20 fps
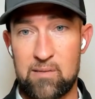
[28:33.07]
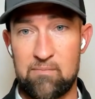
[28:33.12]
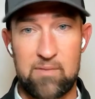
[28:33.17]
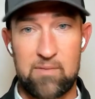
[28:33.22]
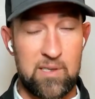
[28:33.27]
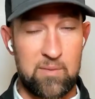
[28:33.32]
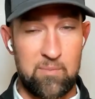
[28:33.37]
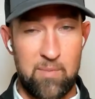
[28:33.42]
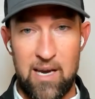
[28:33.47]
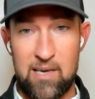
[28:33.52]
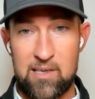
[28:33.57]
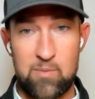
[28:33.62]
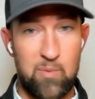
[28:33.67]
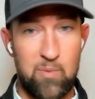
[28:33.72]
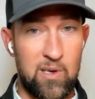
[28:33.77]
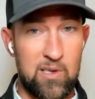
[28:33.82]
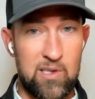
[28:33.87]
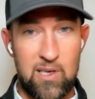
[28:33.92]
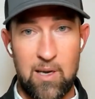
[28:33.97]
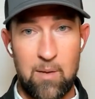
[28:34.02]
smash a
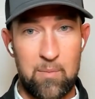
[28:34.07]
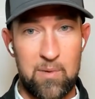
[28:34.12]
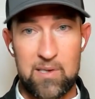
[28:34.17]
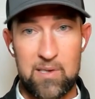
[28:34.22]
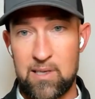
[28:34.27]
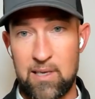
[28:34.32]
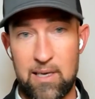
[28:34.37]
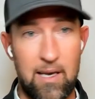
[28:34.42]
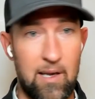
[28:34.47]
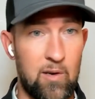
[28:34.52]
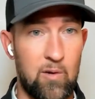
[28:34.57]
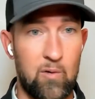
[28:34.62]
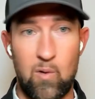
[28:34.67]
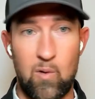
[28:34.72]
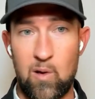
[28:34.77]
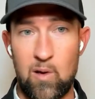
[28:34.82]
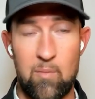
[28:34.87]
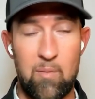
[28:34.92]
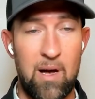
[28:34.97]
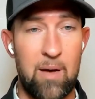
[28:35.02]
bunch of companies together,
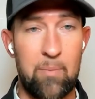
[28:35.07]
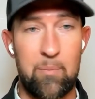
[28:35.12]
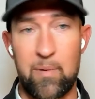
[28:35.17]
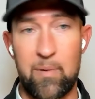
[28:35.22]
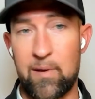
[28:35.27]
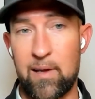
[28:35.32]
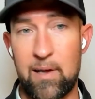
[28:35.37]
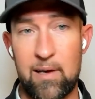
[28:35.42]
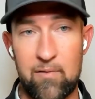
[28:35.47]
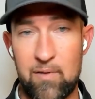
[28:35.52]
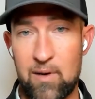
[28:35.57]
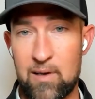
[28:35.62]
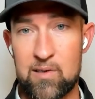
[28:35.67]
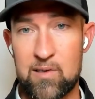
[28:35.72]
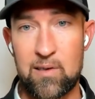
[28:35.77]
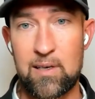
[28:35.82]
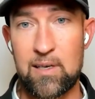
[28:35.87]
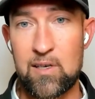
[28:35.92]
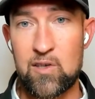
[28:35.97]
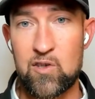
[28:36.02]
roll them up, and then
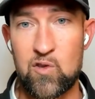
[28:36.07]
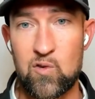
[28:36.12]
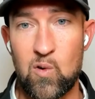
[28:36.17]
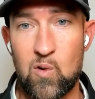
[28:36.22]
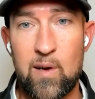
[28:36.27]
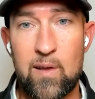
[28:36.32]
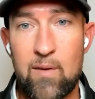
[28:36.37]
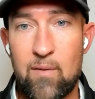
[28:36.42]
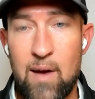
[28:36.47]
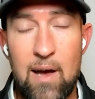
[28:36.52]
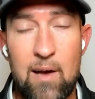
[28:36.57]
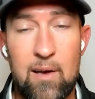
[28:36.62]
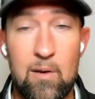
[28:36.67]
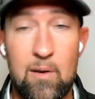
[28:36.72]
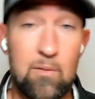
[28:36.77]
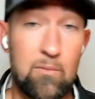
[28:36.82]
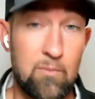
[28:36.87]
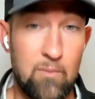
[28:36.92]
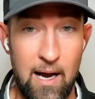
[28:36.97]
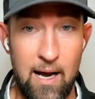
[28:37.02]
eventually destroy the
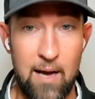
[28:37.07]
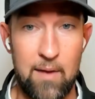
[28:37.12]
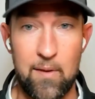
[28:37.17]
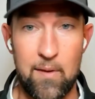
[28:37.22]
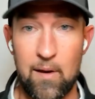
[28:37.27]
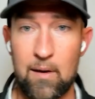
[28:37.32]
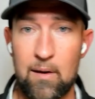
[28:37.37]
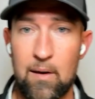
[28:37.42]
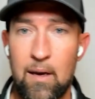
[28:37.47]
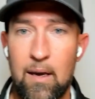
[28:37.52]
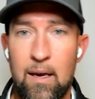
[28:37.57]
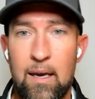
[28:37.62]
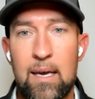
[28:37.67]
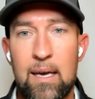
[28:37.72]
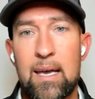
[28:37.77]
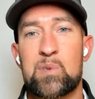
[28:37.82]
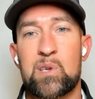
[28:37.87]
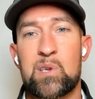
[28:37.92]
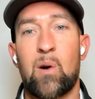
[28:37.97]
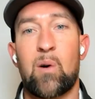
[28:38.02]
value, I think.
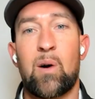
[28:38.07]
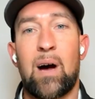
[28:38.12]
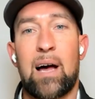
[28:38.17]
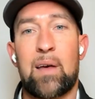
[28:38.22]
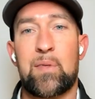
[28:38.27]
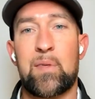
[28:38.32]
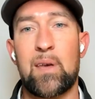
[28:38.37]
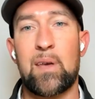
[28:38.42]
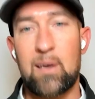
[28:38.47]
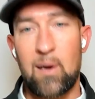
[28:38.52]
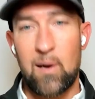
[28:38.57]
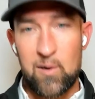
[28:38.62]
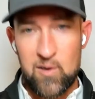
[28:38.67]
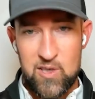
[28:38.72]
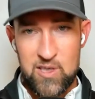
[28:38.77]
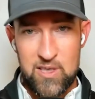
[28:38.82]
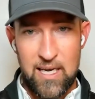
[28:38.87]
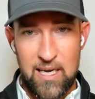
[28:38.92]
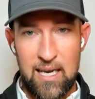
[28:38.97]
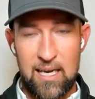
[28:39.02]
So I think
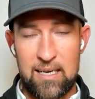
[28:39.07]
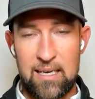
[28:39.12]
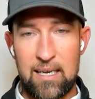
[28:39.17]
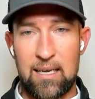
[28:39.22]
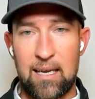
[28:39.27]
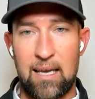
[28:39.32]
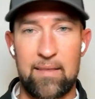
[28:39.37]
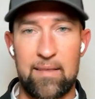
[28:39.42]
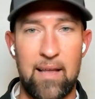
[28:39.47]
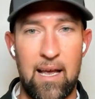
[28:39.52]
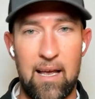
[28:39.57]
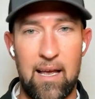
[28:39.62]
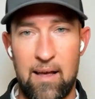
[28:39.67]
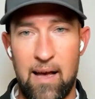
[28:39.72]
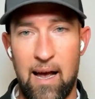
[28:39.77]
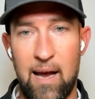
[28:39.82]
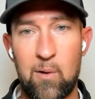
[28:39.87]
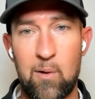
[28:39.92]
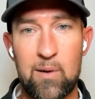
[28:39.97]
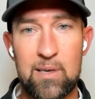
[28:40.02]
understanding, and that
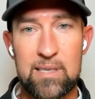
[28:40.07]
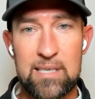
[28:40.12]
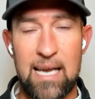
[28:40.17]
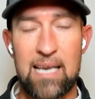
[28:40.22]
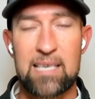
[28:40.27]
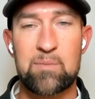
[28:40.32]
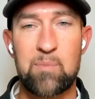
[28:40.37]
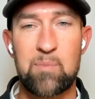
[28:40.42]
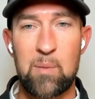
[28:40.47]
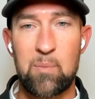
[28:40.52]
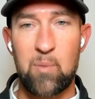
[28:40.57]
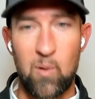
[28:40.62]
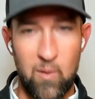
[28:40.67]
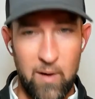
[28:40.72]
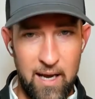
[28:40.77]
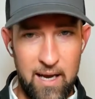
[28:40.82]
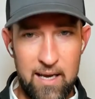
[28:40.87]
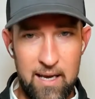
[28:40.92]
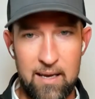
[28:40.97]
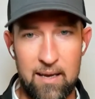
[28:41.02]
I always ask people,
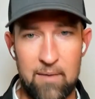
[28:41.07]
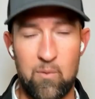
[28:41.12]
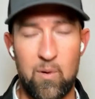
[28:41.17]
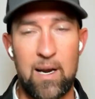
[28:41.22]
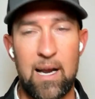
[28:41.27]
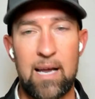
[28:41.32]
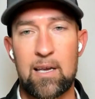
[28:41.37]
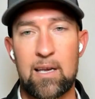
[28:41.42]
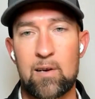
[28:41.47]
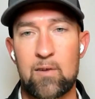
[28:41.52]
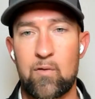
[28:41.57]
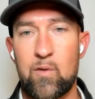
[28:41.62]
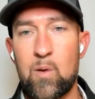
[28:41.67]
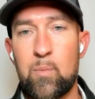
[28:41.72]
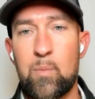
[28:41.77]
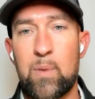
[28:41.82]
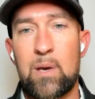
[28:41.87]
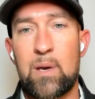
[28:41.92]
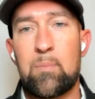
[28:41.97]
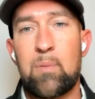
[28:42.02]
hey, when I interview
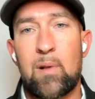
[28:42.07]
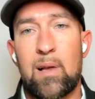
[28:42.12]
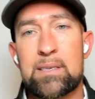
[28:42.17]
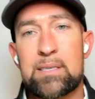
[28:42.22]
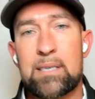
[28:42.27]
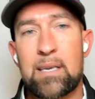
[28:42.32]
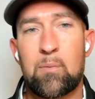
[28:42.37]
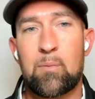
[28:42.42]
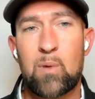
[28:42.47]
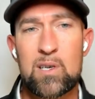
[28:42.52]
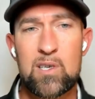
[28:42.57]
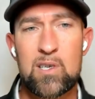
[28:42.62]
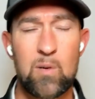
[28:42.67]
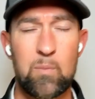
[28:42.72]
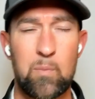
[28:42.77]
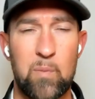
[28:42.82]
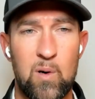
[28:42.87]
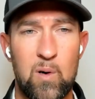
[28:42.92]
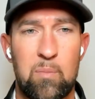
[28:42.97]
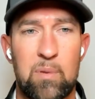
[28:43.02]
people, I say, what's your
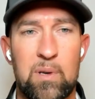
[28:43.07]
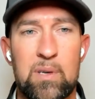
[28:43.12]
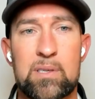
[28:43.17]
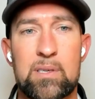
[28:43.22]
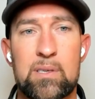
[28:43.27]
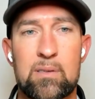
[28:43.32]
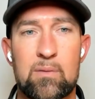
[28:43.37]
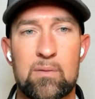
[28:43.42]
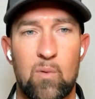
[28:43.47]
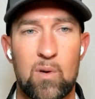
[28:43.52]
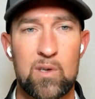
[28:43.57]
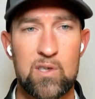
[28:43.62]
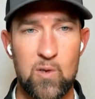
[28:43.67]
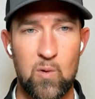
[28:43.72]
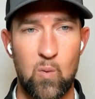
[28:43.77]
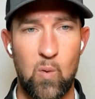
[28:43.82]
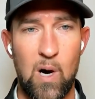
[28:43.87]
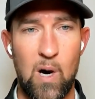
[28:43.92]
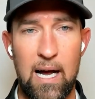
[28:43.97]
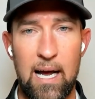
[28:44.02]
purpose? What's
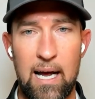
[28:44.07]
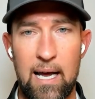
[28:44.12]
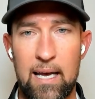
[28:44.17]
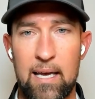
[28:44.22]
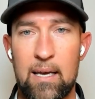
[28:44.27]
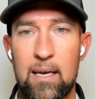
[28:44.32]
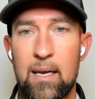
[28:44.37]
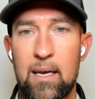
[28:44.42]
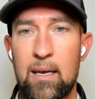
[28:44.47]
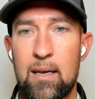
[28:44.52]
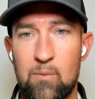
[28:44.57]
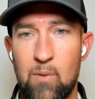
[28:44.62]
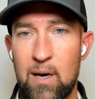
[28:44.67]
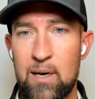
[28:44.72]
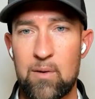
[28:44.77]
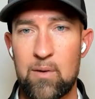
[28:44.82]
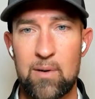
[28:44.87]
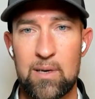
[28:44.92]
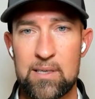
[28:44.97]
your why? Why do you